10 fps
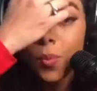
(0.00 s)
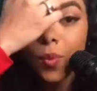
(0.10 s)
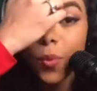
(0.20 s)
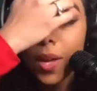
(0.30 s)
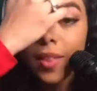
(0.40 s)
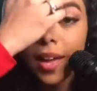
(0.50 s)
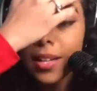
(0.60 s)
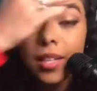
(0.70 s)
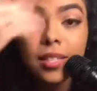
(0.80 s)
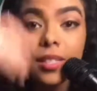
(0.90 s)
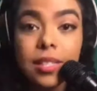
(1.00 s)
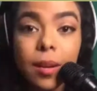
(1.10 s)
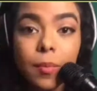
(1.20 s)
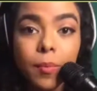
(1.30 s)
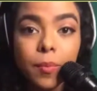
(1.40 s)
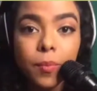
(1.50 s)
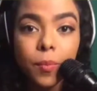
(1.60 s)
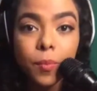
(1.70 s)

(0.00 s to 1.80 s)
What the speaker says: the way that some